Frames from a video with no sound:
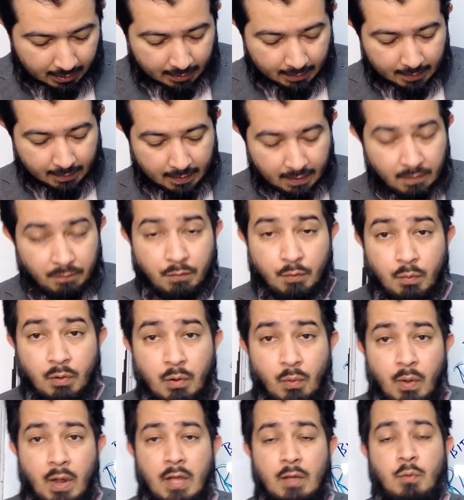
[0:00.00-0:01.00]
If you want to
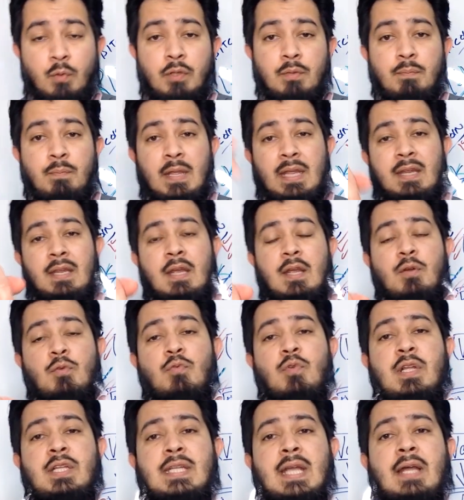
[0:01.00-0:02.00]
work with me,
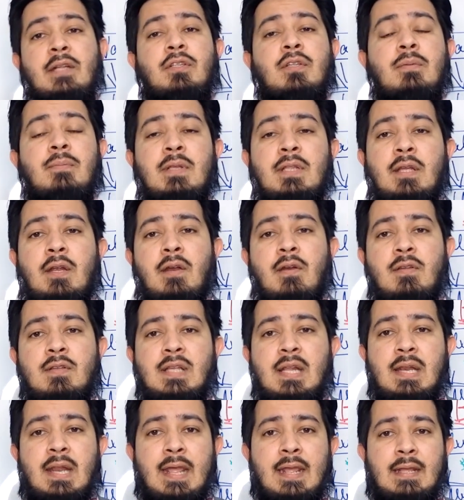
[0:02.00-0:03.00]
reach out to me. There is a
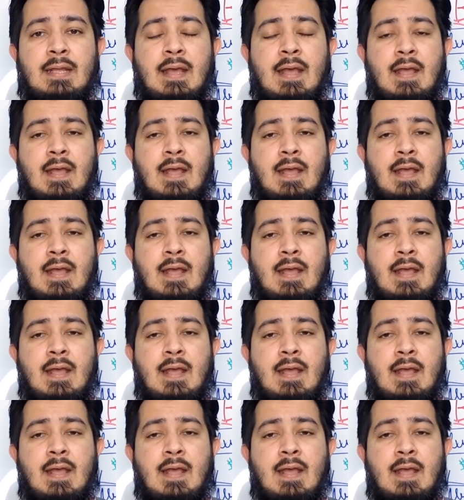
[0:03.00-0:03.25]
link.